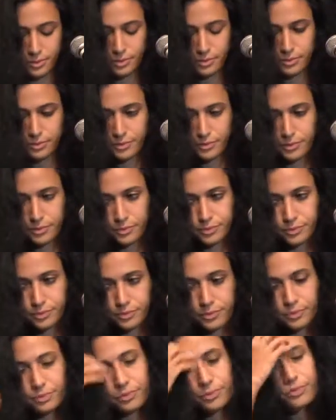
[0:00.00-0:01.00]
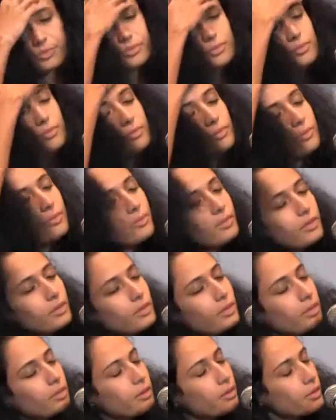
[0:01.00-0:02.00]

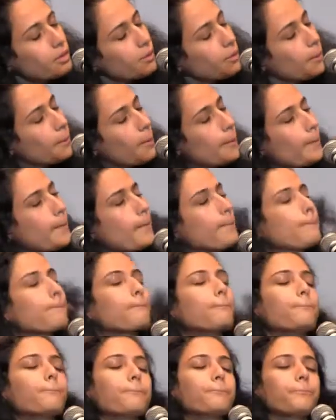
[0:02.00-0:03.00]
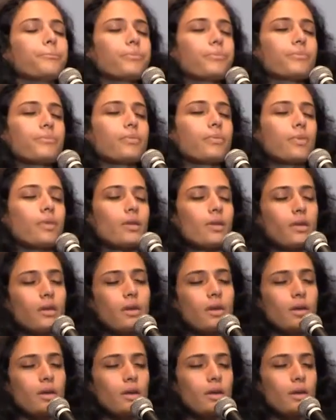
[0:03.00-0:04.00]

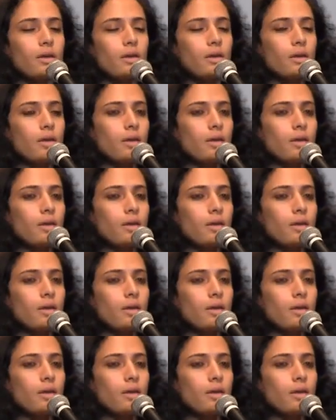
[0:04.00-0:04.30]
Nothing is said.